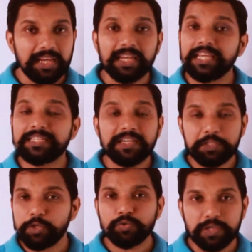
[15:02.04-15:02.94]
is
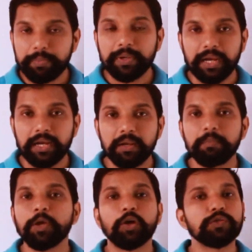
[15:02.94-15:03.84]
easy to separate
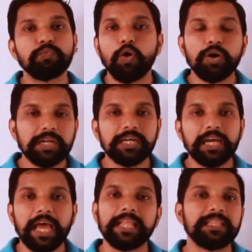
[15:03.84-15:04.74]
because
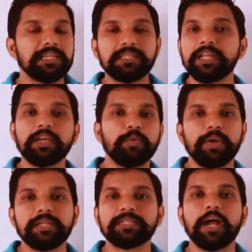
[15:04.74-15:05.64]
water and these
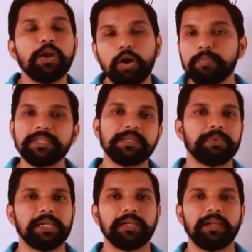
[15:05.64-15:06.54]
liquids are not
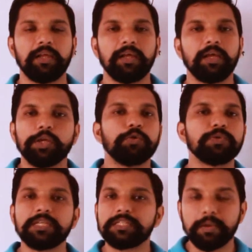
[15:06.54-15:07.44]
miscible.
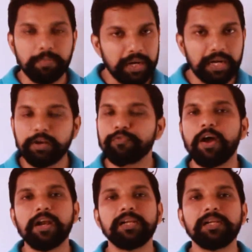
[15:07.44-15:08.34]
Using separatory
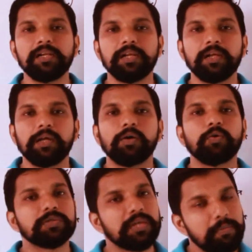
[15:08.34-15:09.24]
funnel
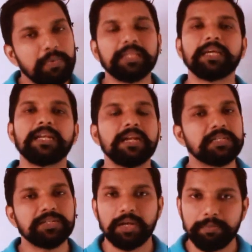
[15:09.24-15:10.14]
or some other
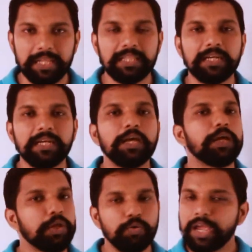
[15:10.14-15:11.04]
industrial method,
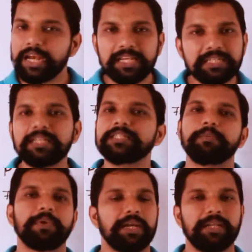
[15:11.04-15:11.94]
you can easily
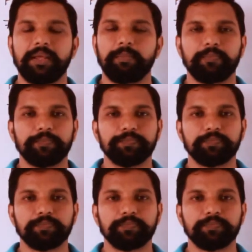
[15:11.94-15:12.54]
separate them.